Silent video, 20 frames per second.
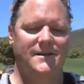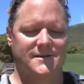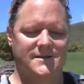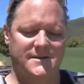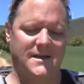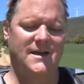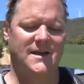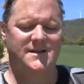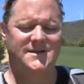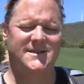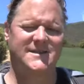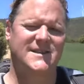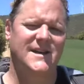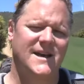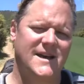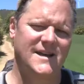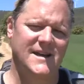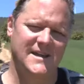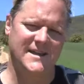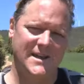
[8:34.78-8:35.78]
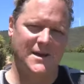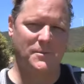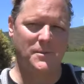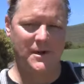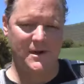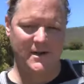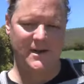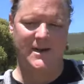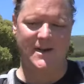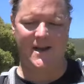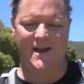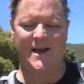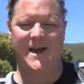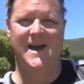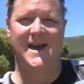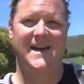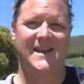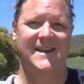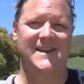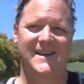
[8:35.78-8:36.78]
it's nice, it's hot. I think I'm gonna need a
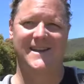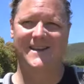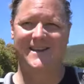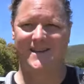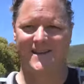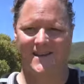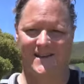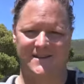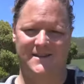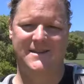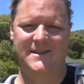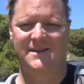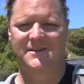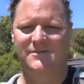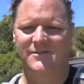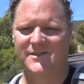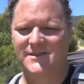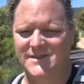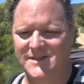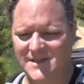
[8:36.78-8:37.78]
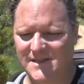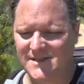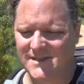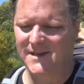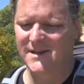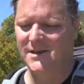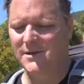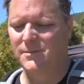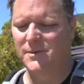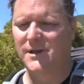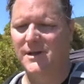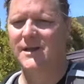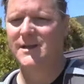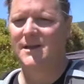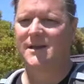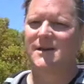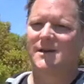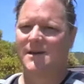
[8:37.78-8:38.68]
hat. I think if it's gonna be